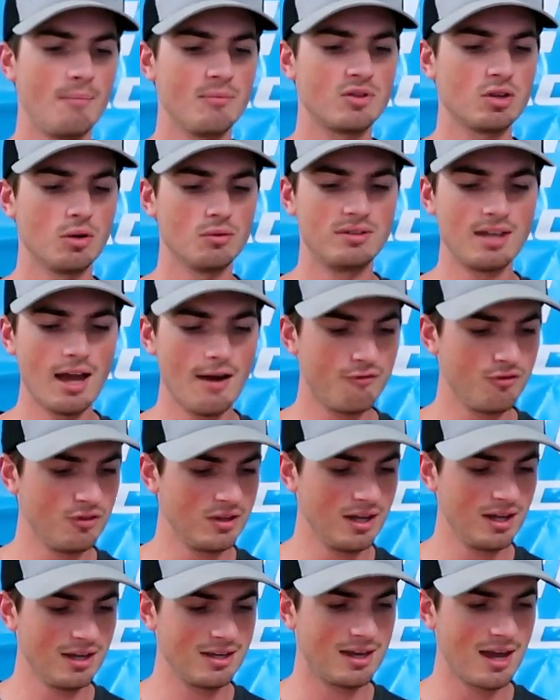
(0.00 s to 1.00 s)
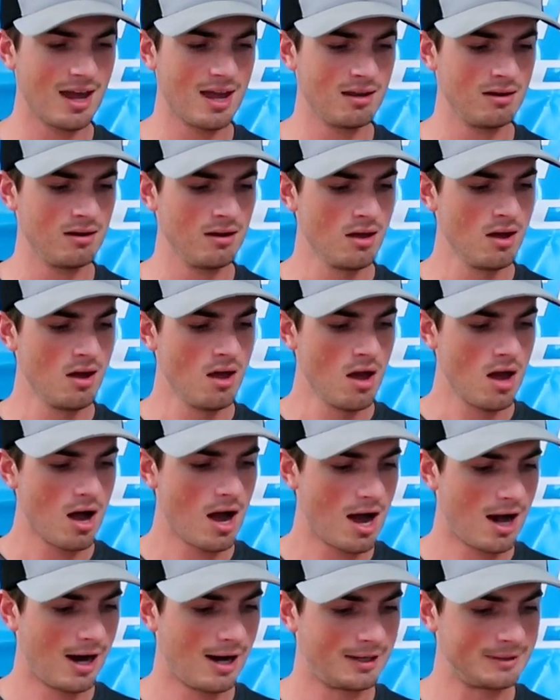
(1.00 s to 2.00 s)
So definitely, again,
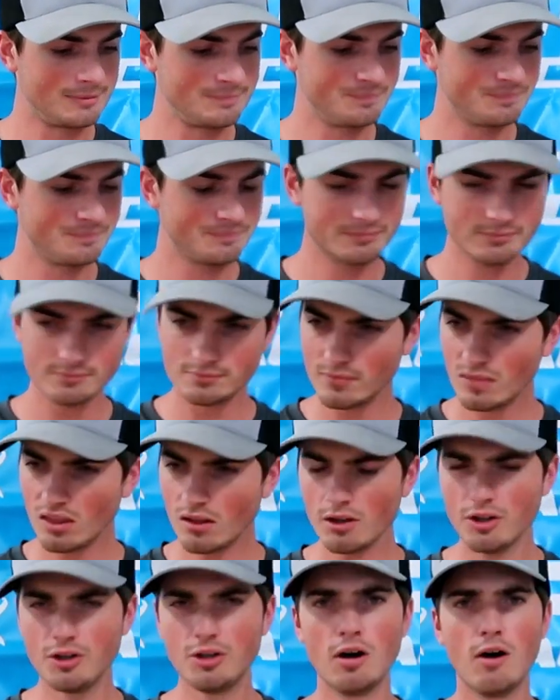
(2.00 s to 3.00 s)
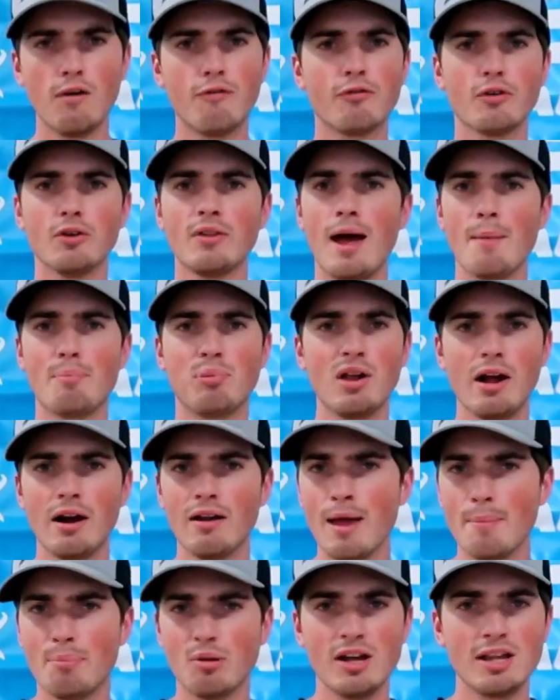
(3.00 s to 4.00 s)
for that player
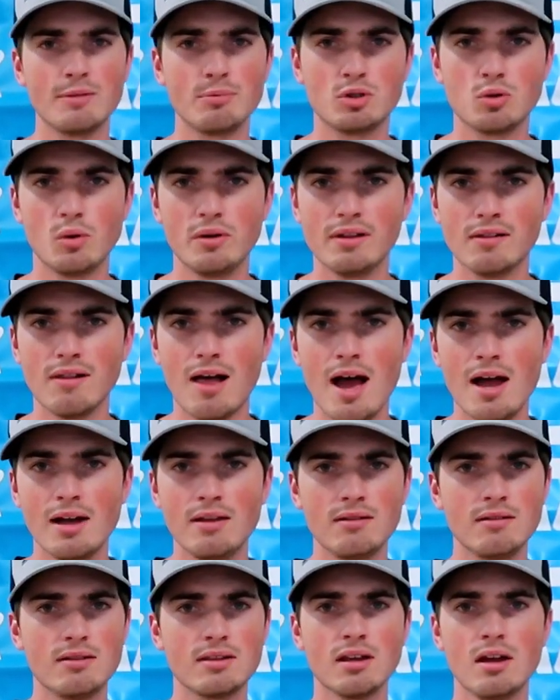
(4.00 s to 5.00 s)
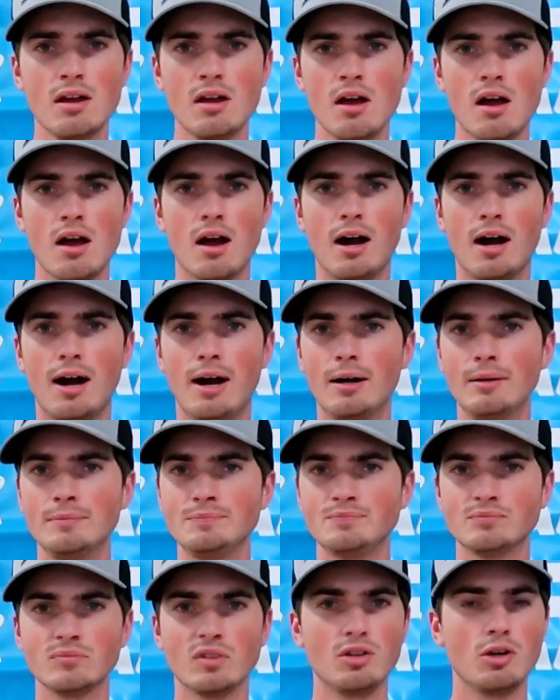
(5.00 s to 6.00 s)
that plays between the lines,
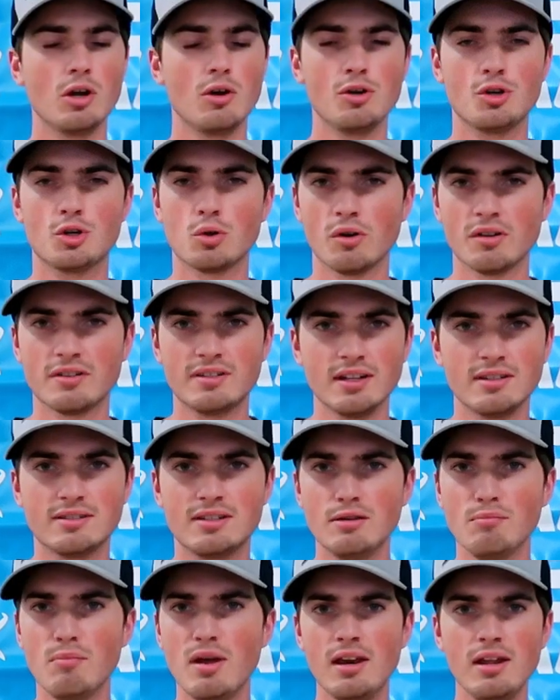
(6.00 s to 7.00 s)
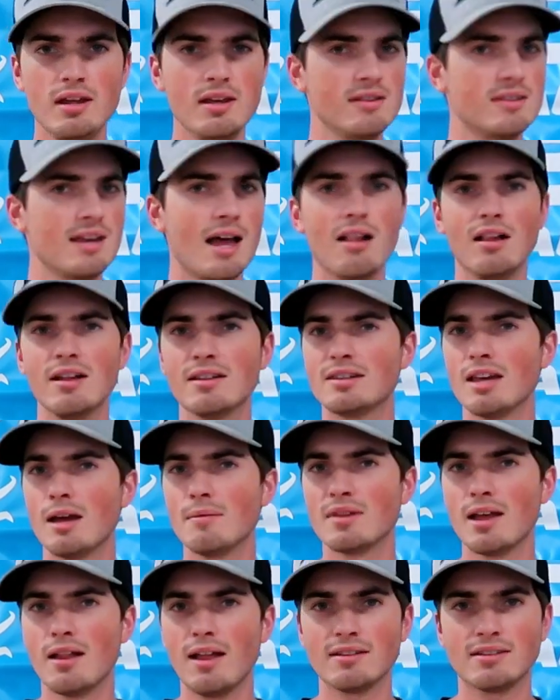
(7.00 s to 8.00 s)
your short stick D middies,
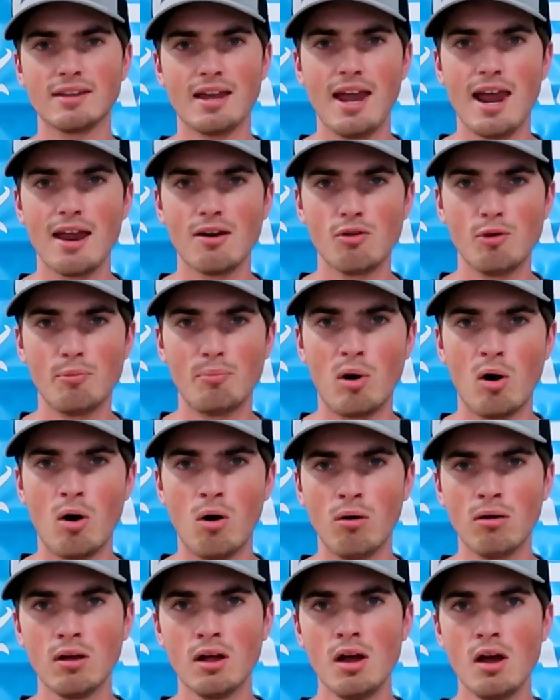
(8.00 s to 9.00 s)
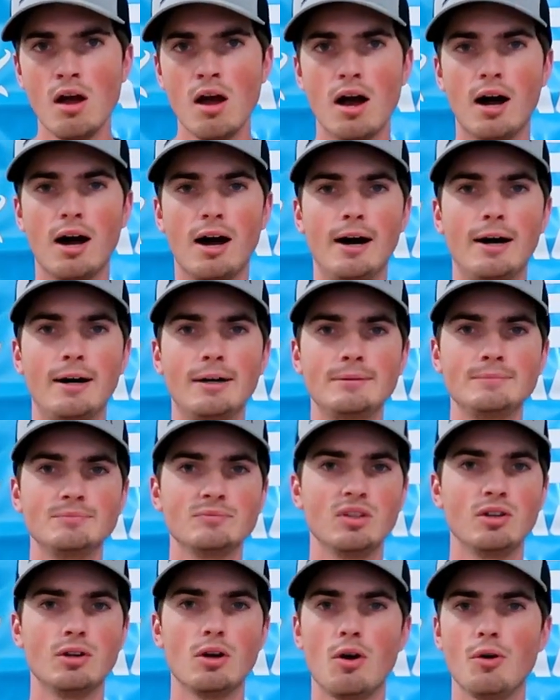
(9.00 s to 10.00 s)
LSMs that like to handle the ball,
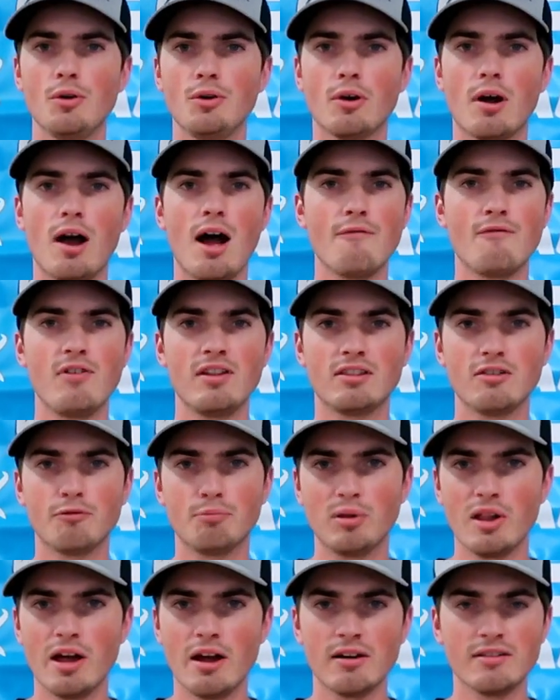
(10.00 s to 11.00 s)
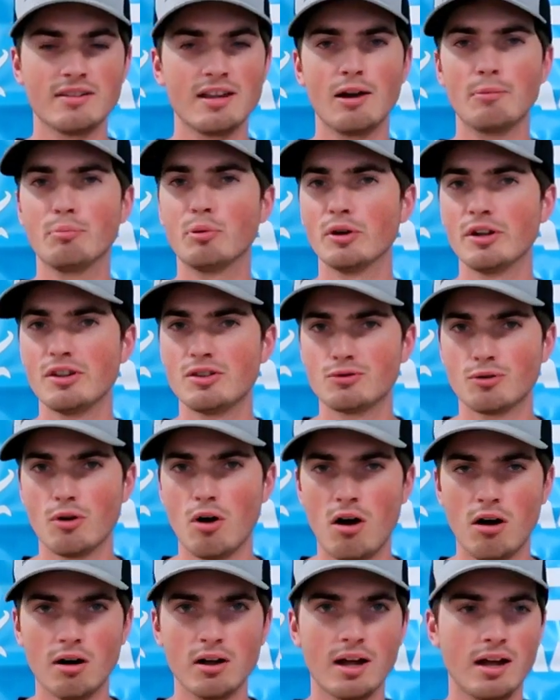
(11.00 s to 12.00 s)
your offensive players that are pretty
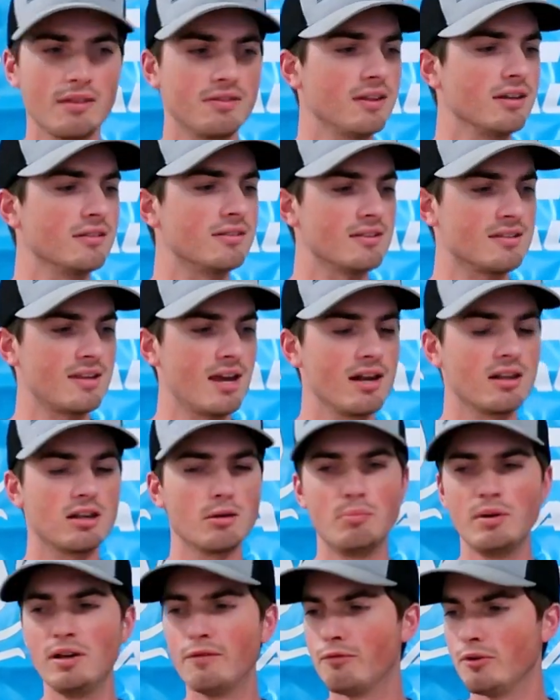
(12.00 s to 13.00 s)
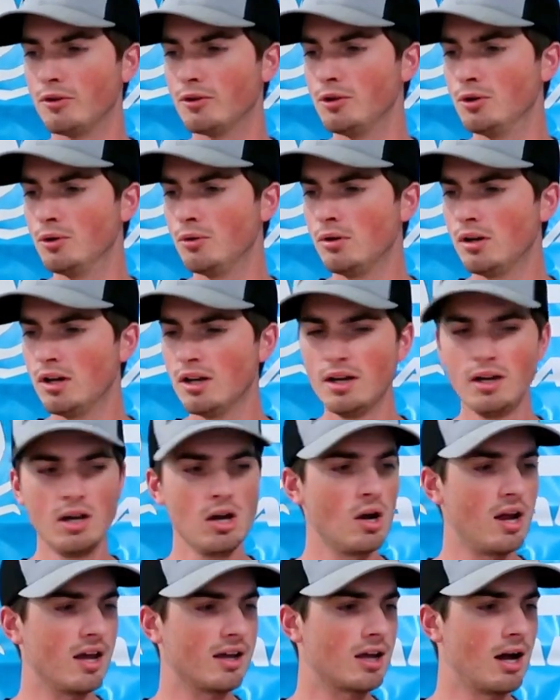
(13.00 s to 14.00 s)
strong, I think this head could be for you.
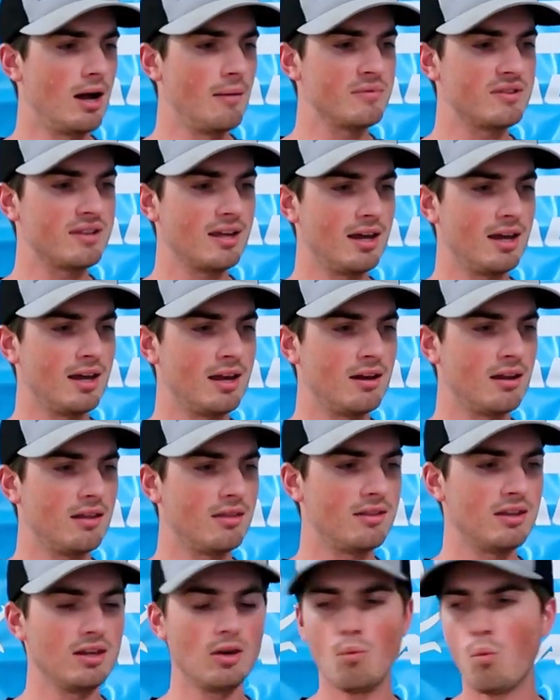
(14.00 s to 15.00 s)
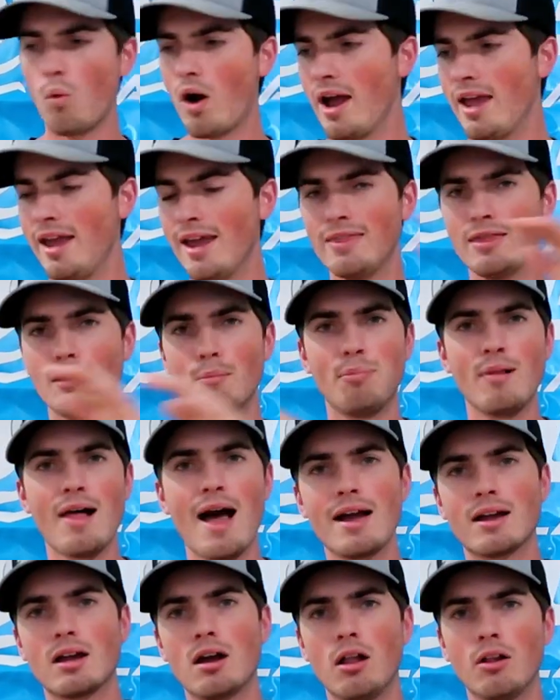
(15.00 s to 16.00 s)
It comes in the white and the
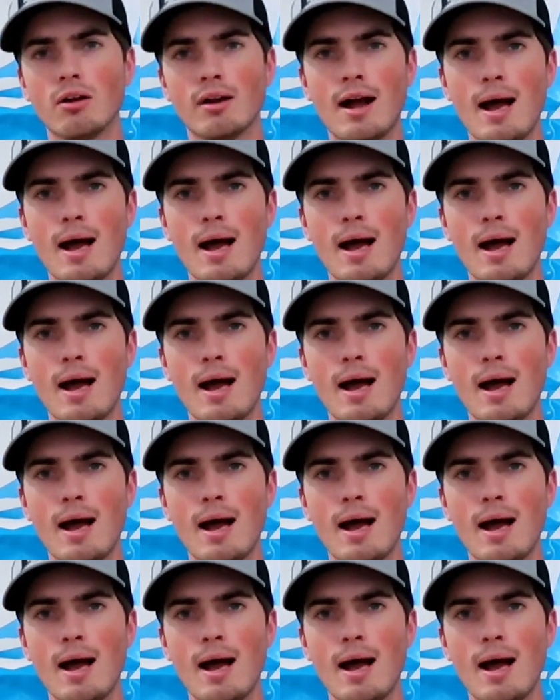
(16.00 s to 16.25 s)
black color